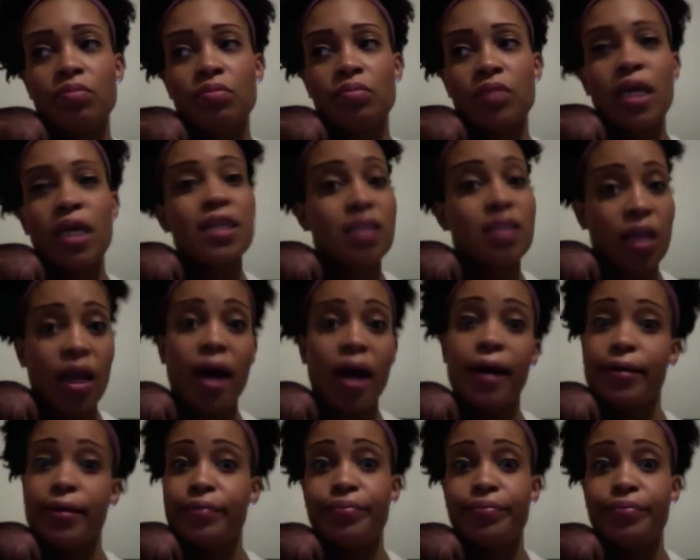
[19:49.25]
it's a
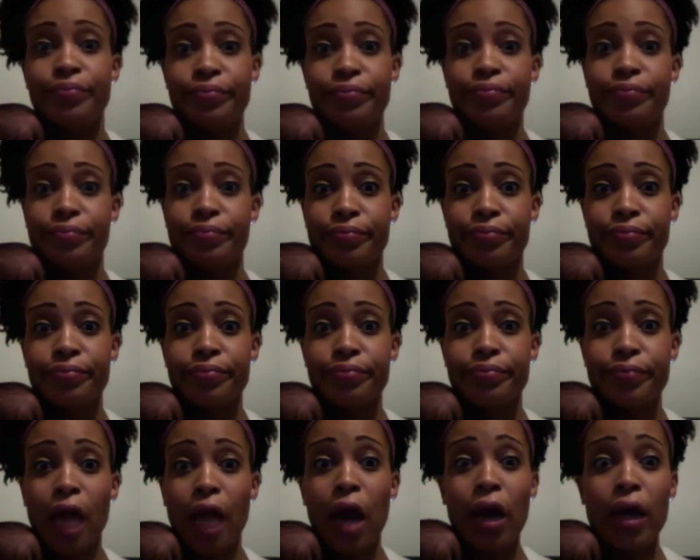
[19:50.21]
lot.
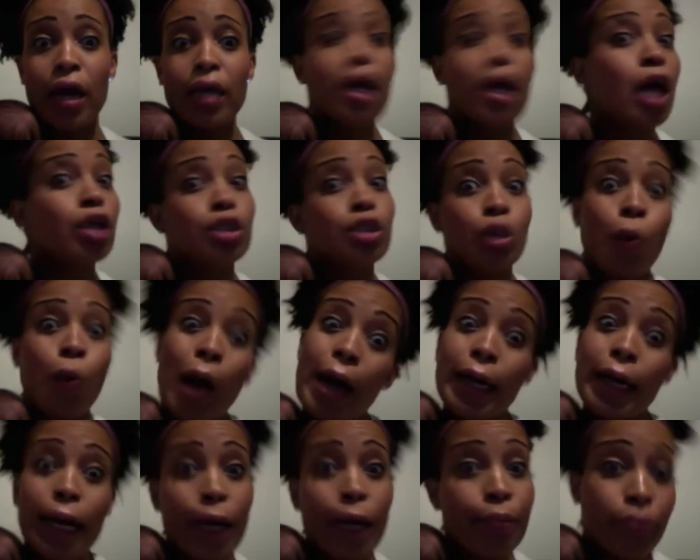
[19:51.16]
All right, so I
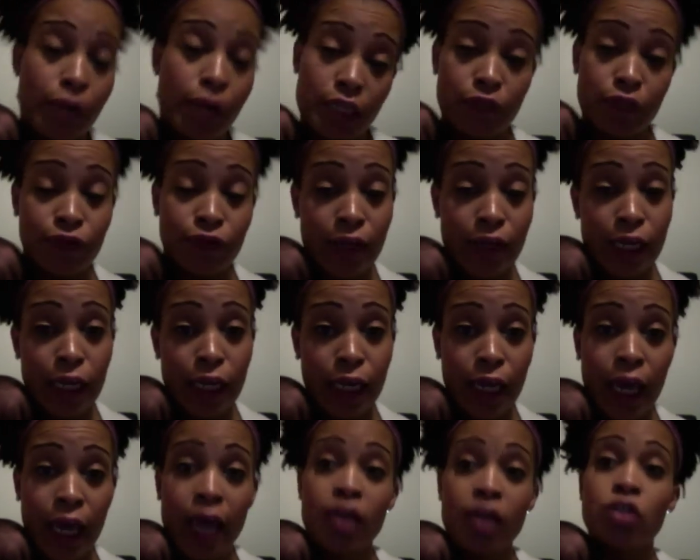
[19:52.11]
ain't breastfeeding.
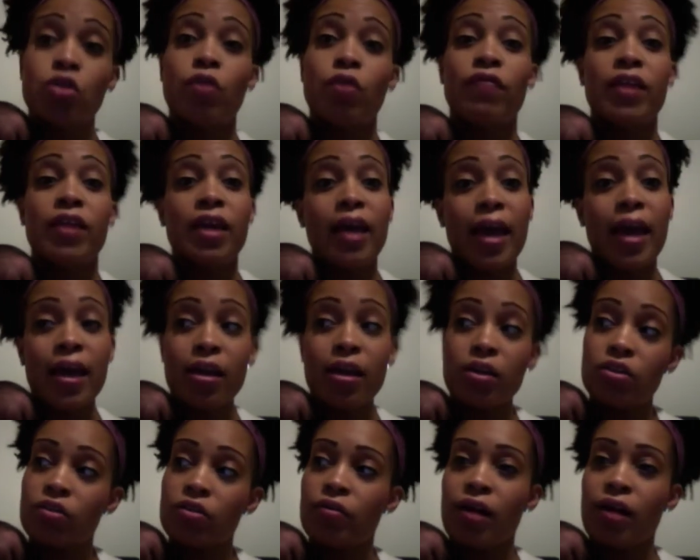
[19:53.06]
So if any
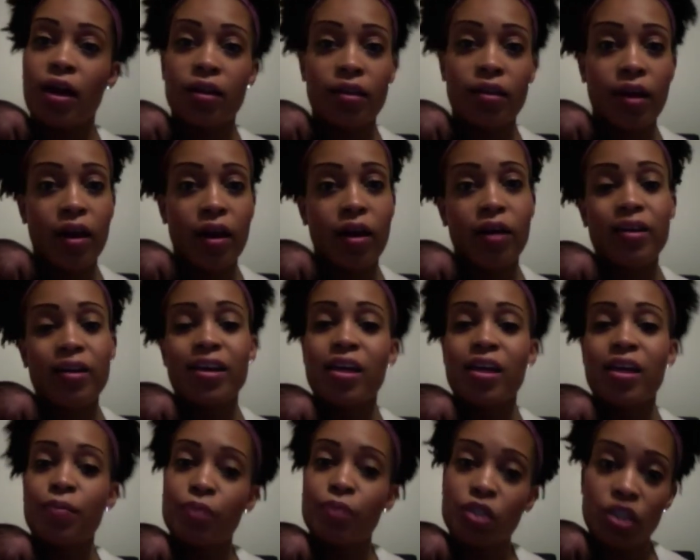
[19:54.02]
haters are out there,
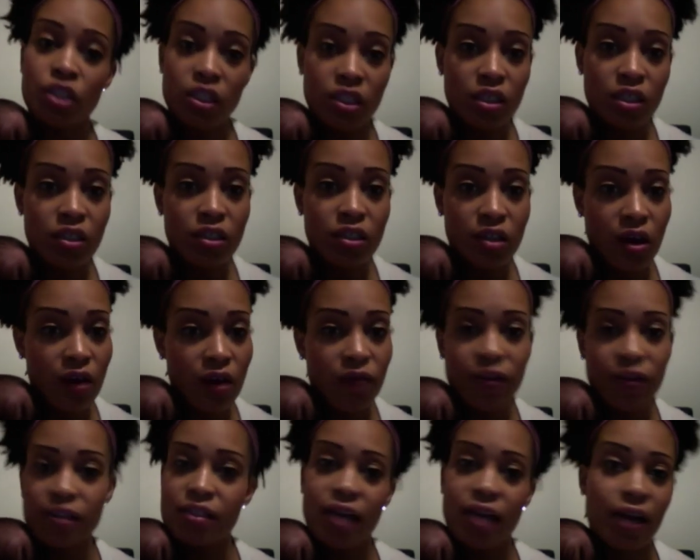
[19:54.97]
keep your shit to yourself
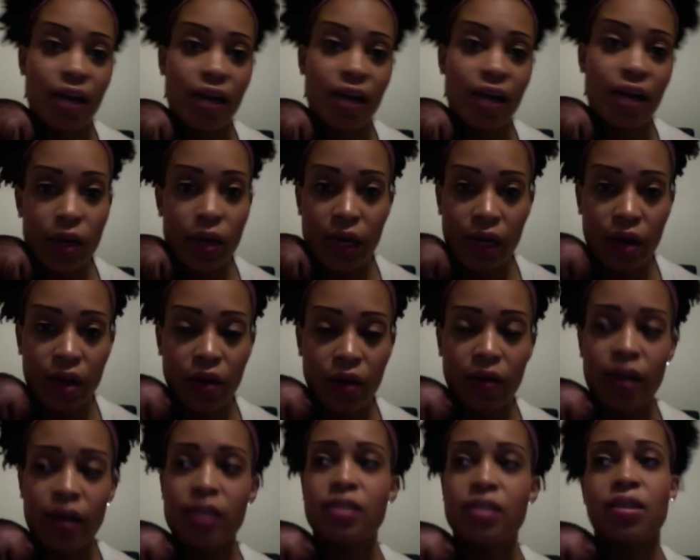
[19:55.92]
because I don't want to hear
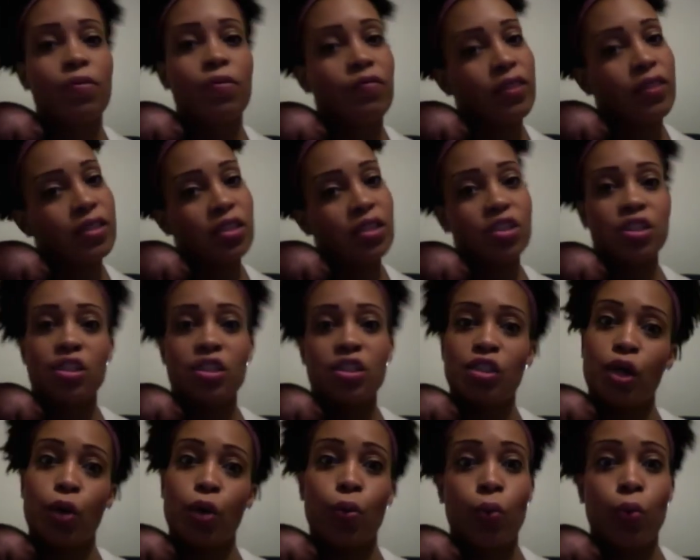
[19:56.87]
it. Some of us, it just
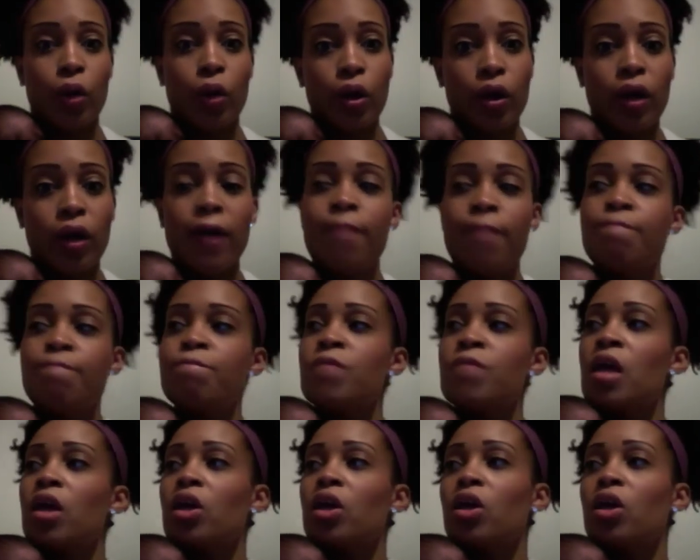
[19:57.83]
don't work.
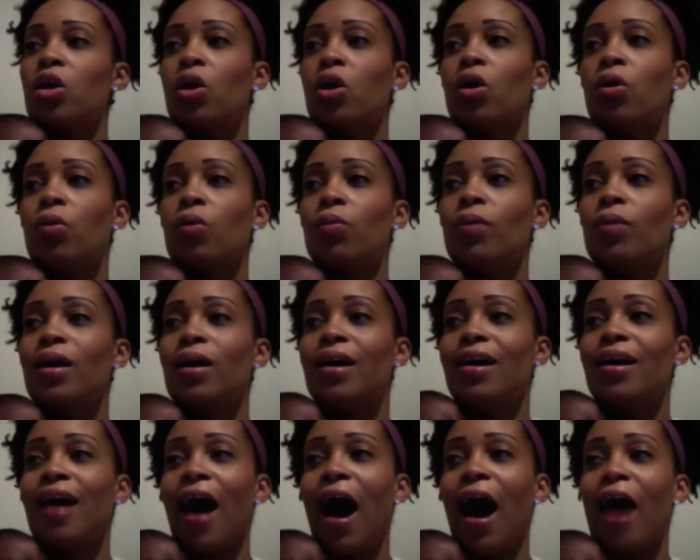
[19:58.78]
You know,
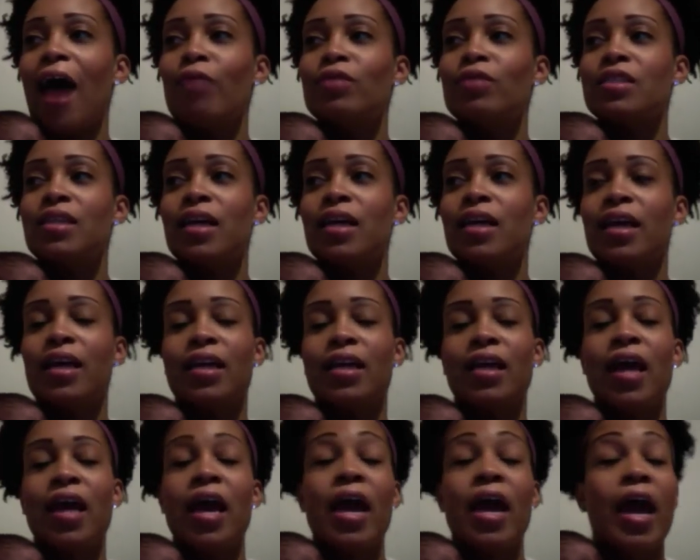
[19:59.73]
I was thinking,
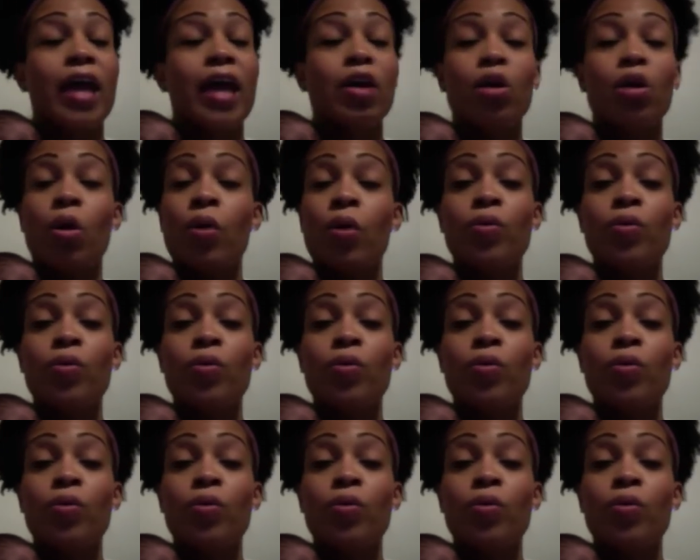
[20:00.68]
and it